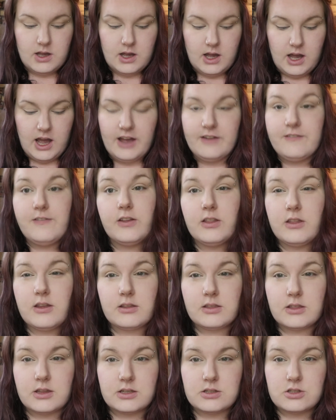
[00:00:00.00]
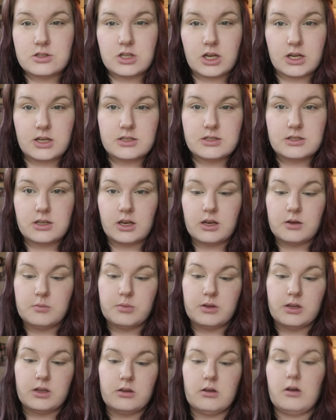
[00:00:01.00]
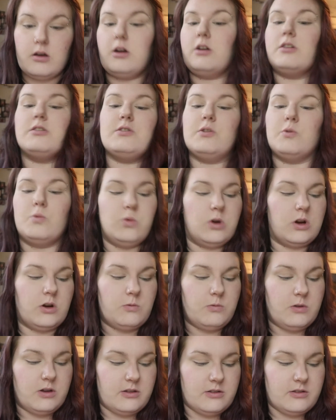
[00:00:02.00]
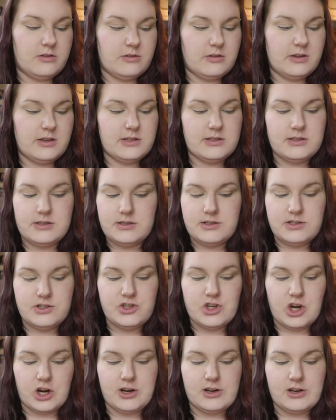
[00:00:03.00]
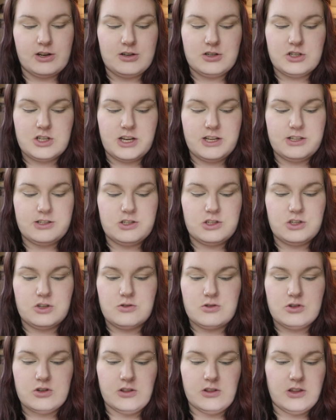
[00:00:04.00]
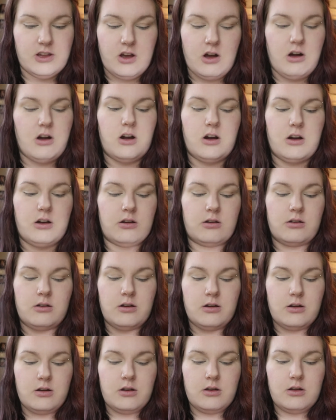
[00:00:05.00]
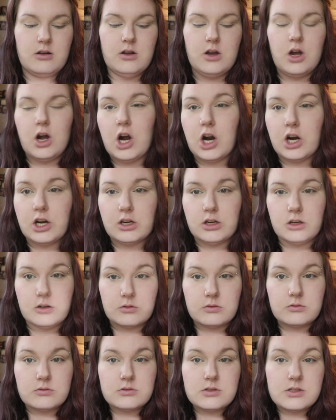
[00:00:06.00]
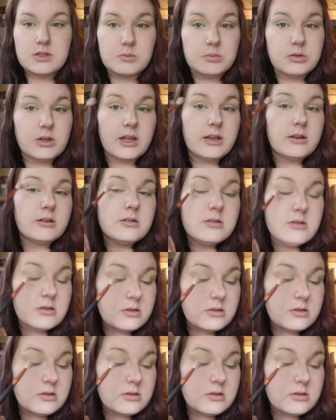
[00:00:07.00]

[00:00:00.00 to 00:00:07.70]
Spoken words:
I feel like this shade is gonna be hard to work with. These darker shades usually are harder to blend.